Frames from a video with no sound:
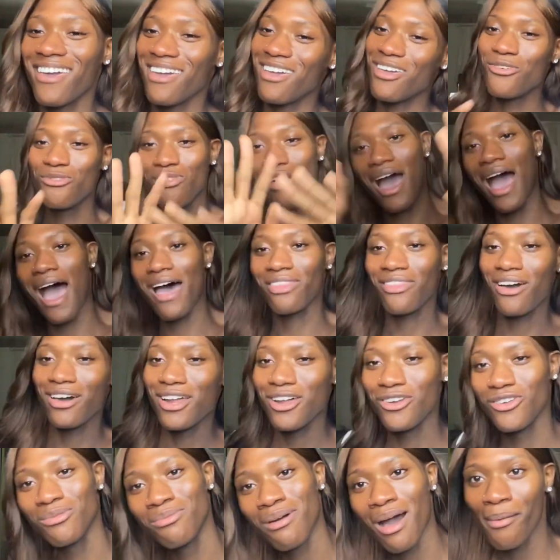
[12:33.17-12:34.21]
you thought, I thought I
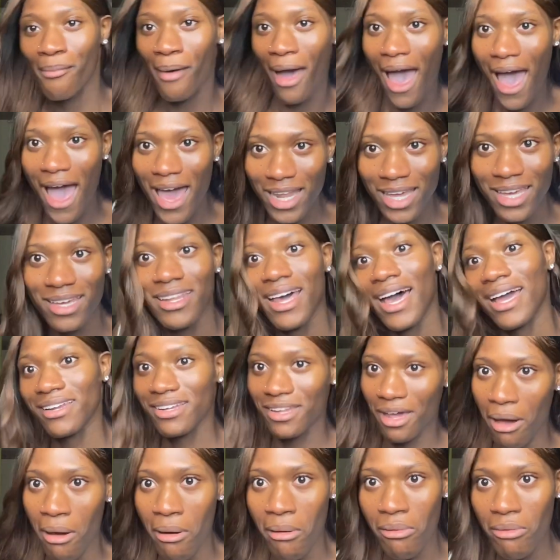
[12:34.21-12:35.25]
knew my body, and I
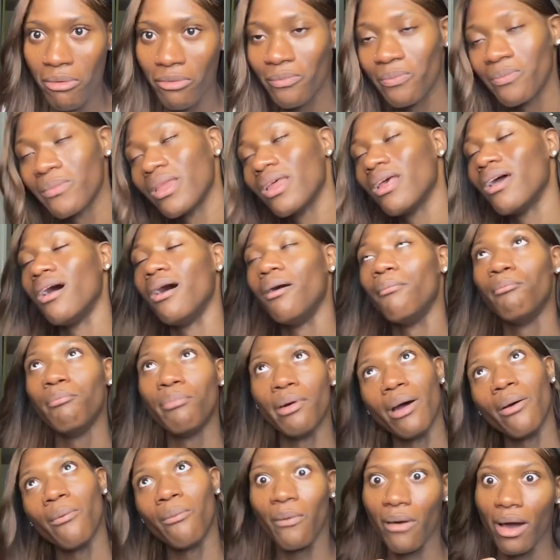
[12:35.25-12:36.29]
don't.
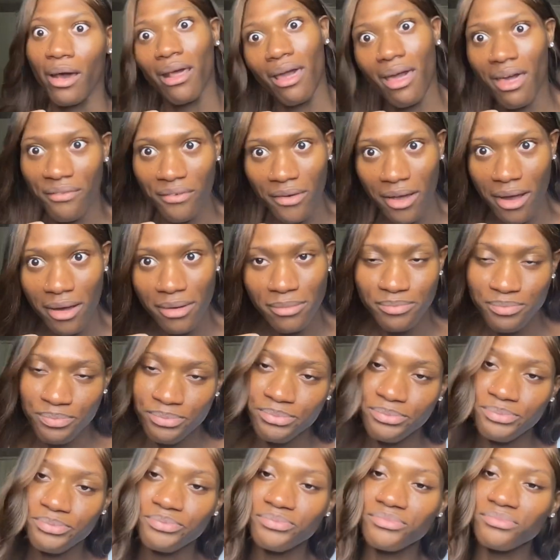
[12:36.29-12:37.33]
But whatever.
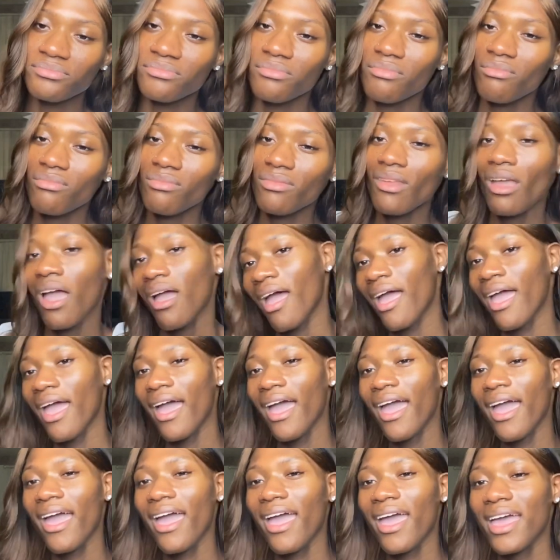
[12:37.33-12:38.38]

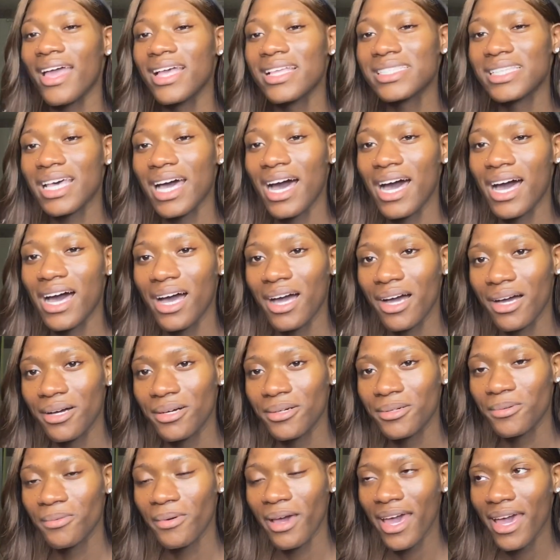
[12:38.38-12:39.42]
And
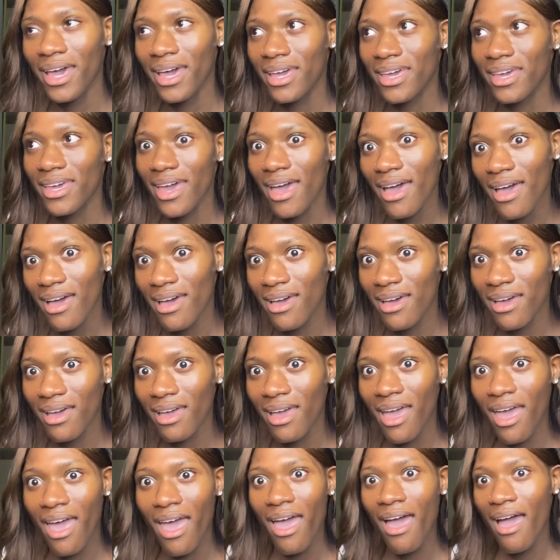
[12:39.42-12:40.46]
um, and yeah.
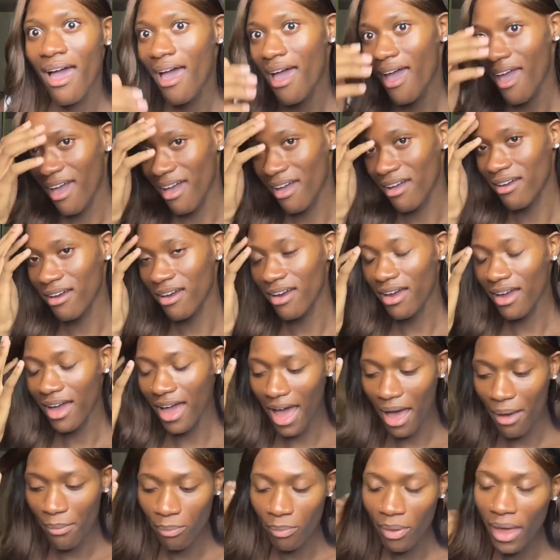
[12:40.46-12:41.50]
And girl,
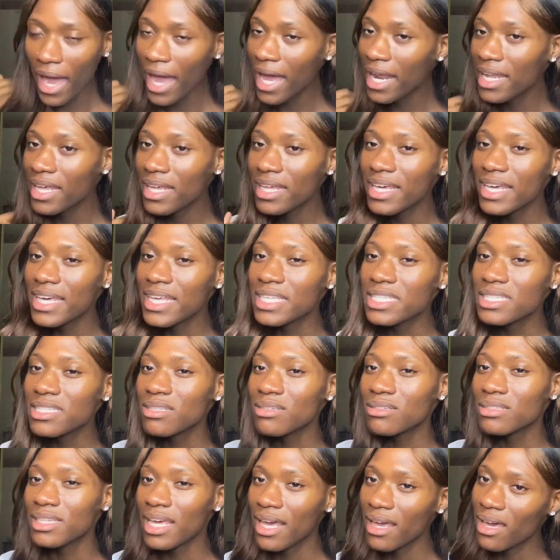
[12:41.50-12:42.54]
I painted his
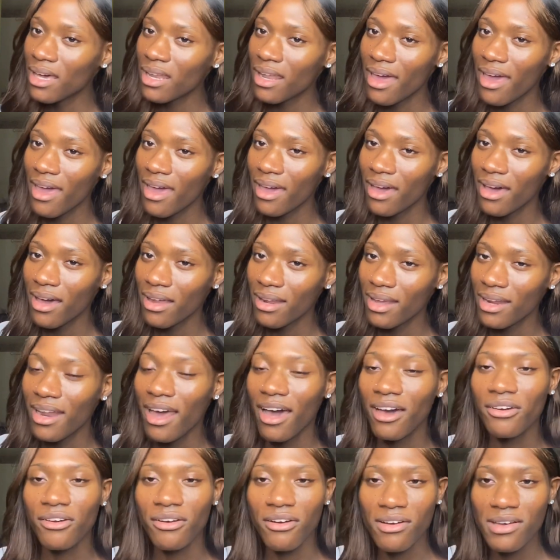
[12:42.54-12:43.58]
dangling honey.
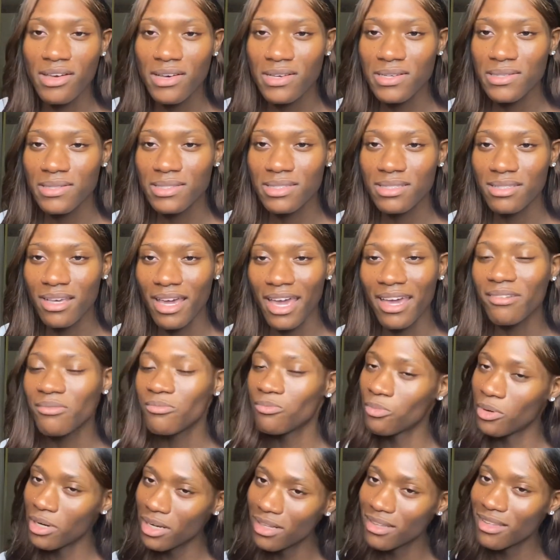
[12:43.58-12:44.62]
Now, girls,
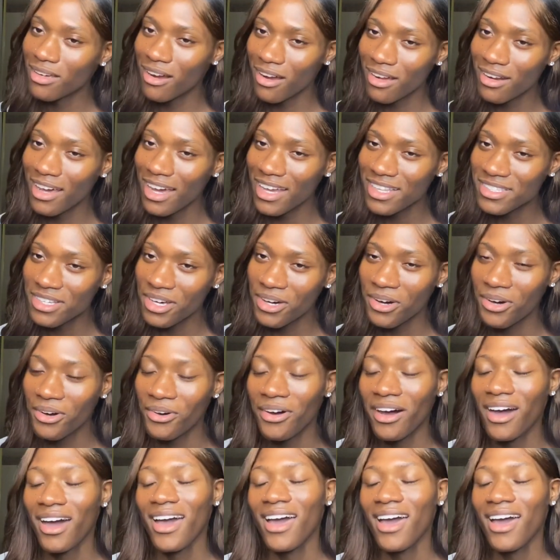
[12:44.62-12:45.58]
and one of the girls that I told,